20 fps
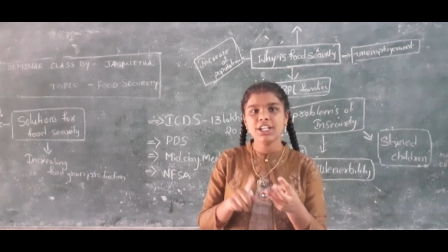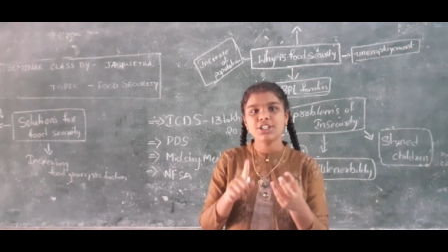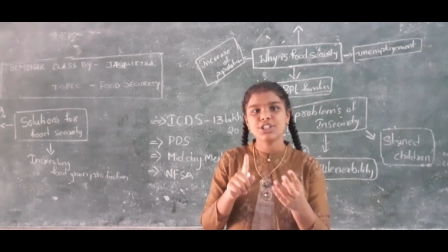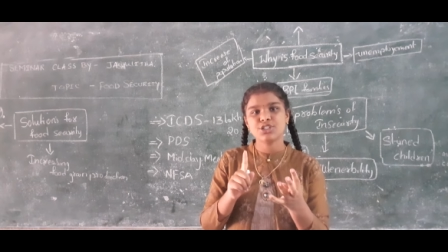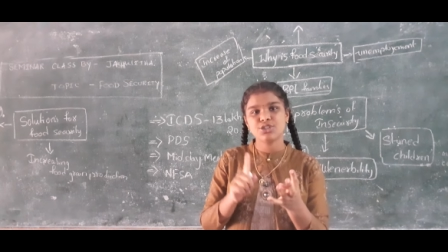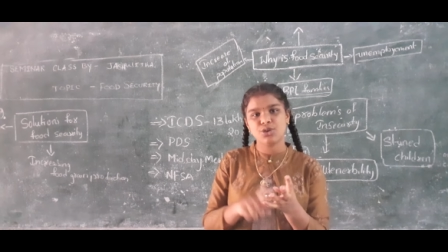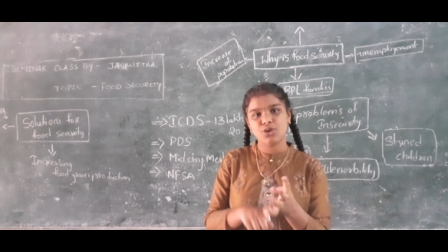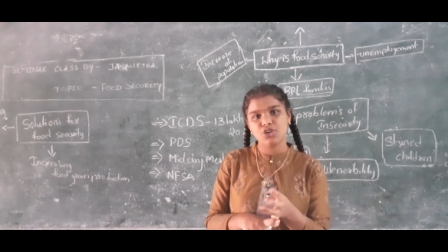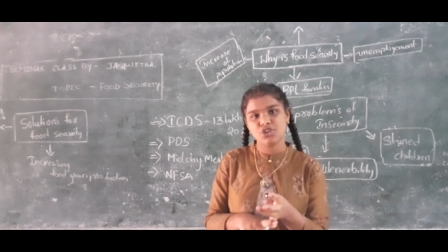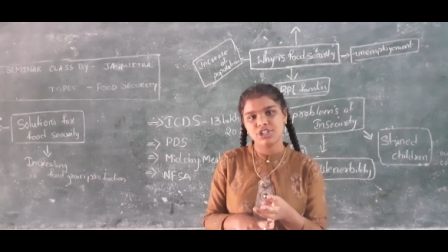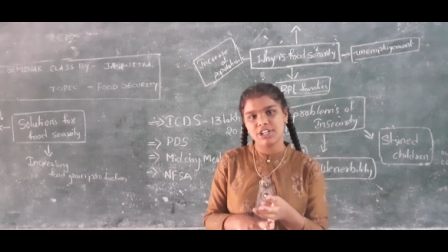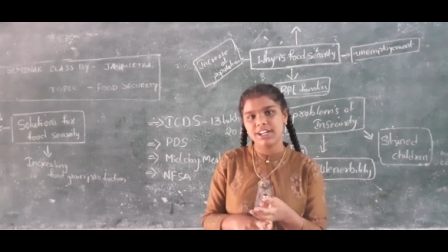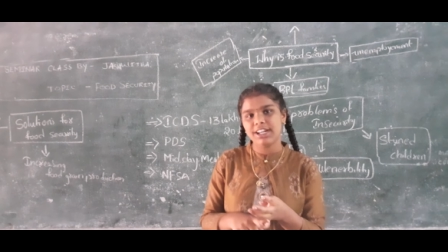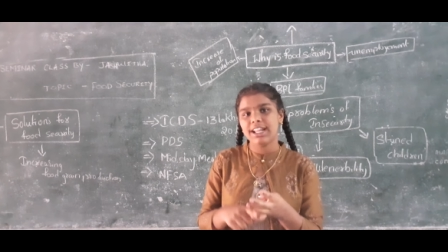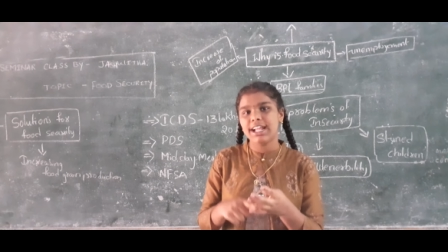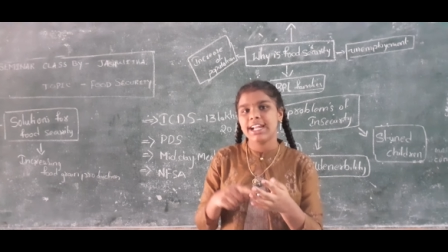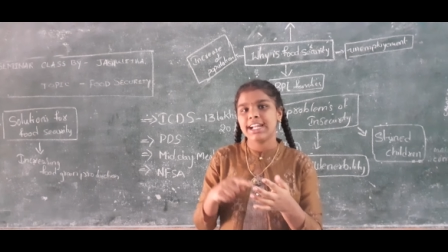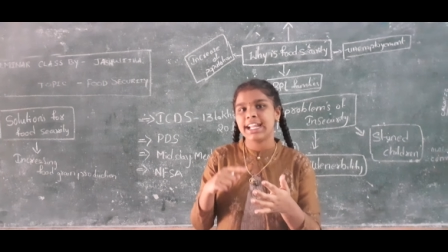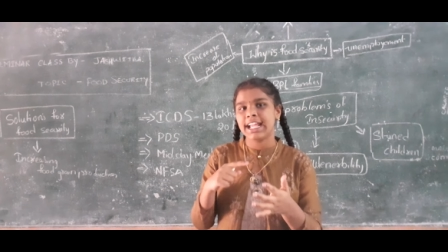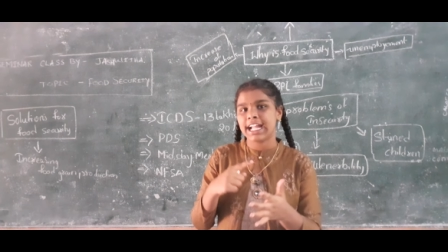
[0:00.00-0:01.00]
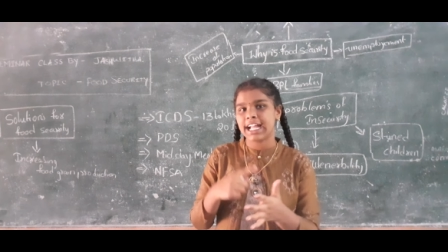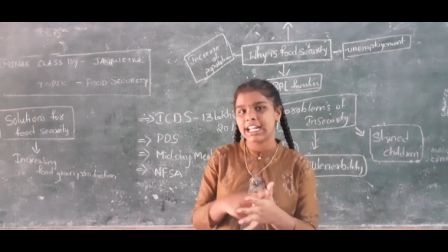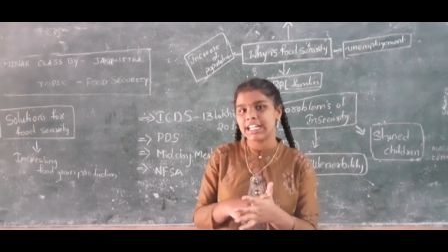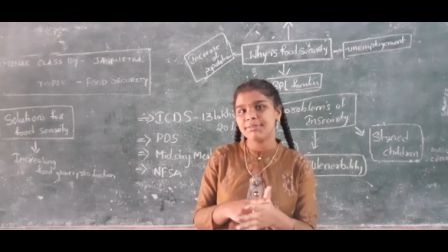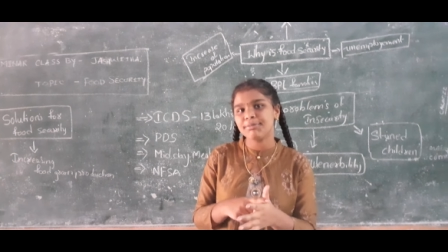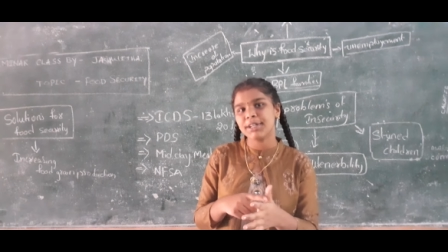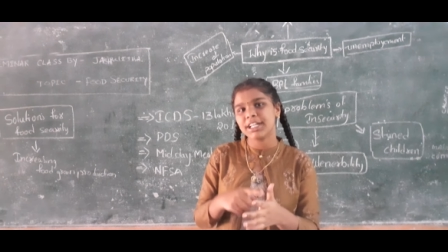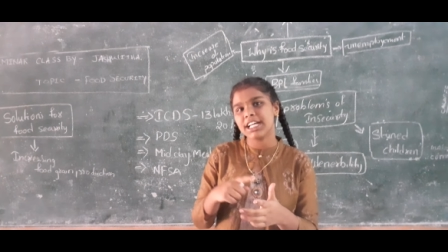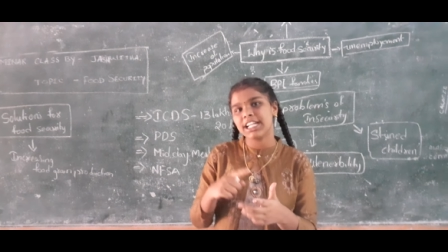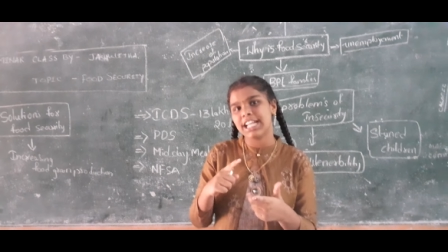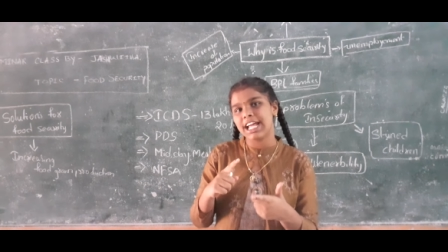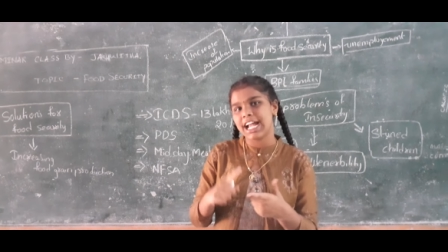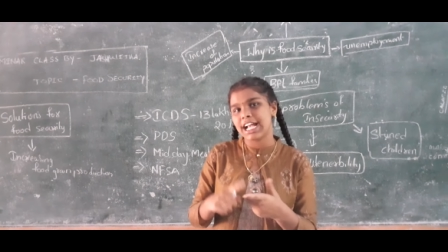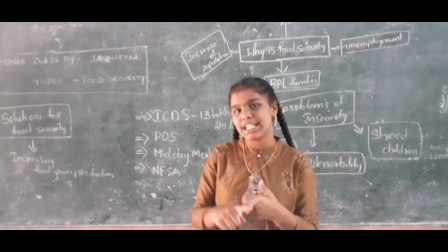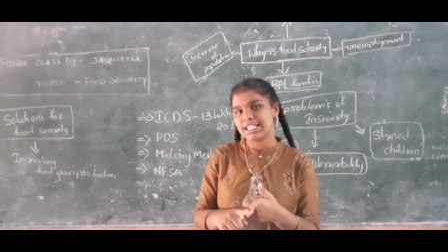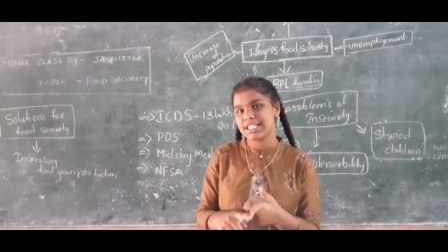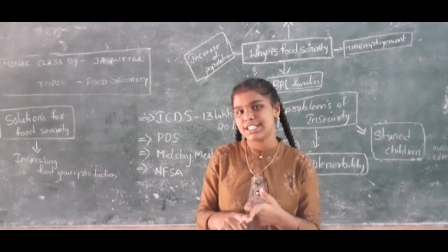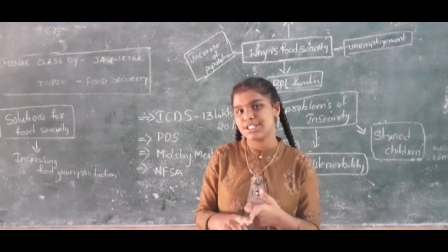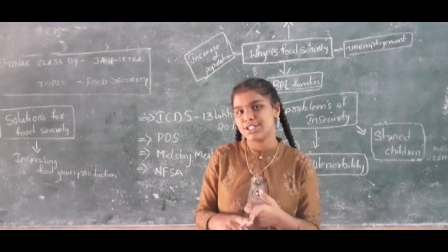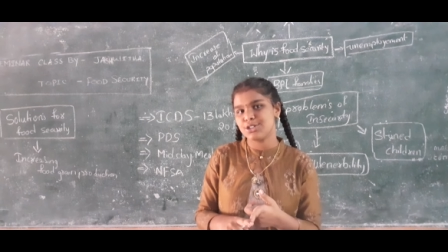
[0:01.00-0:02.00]
social and economical
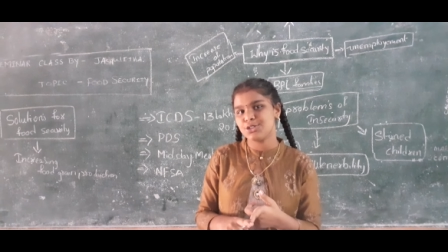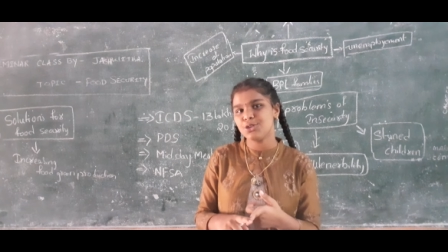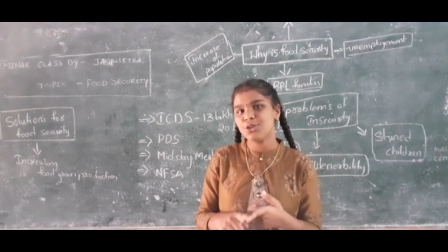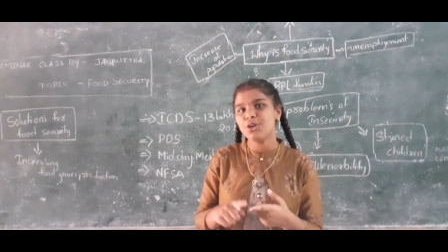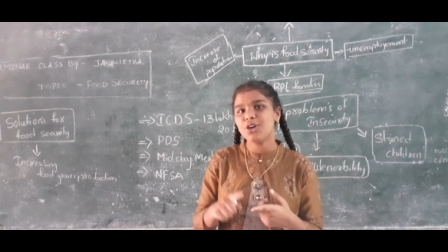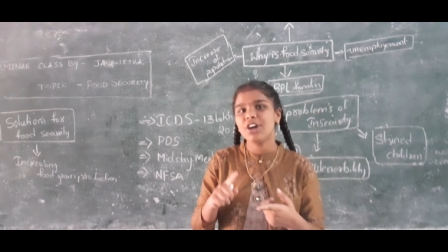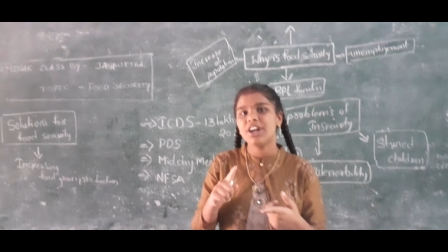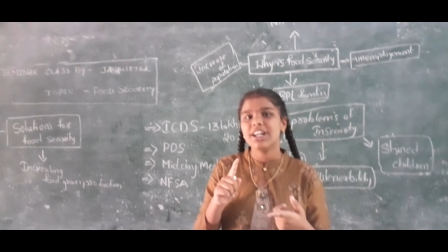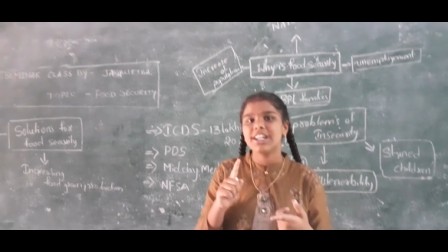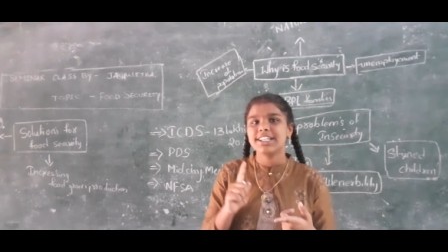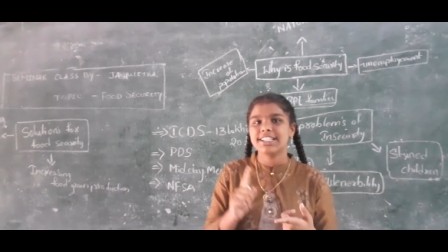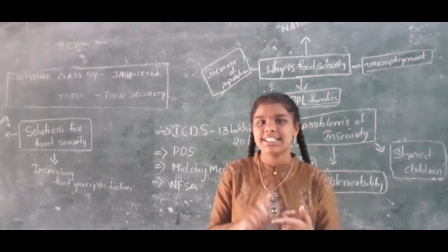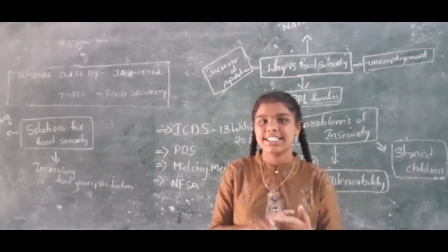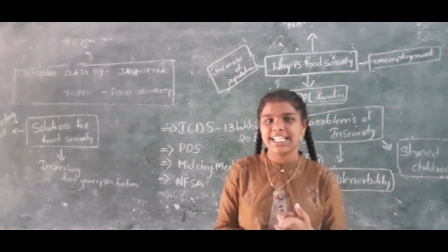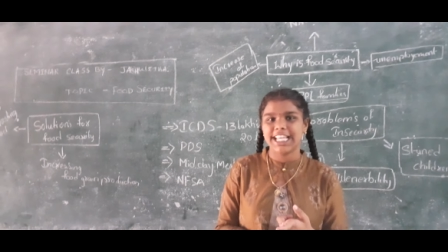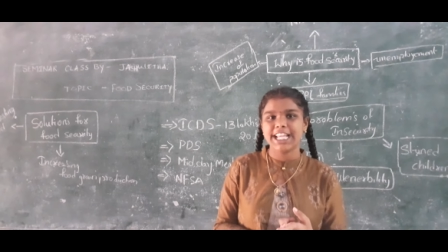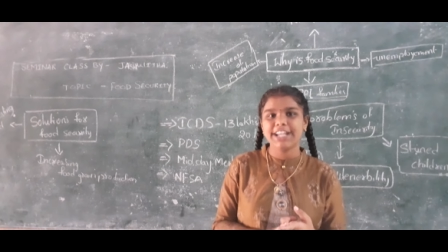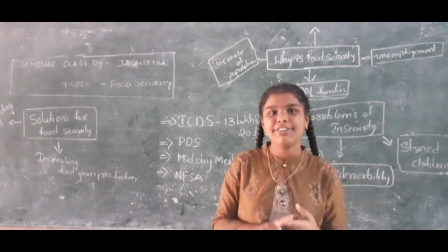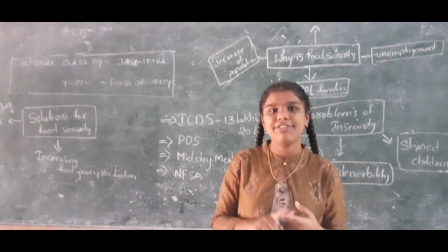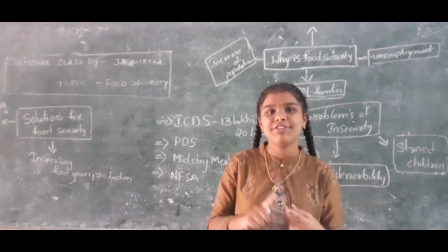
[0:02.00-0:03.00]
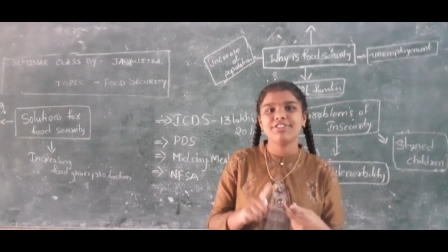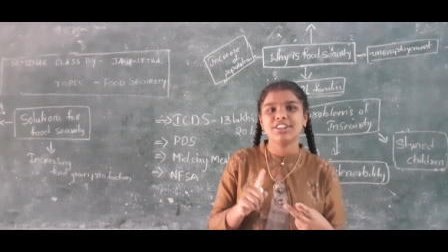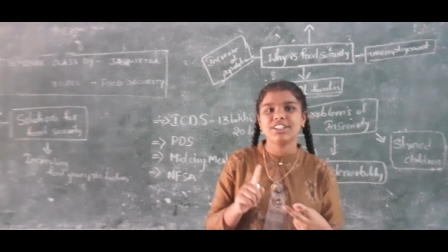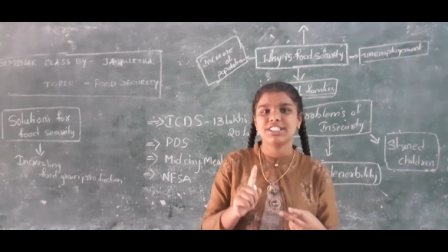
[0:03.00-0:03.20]
access to safe,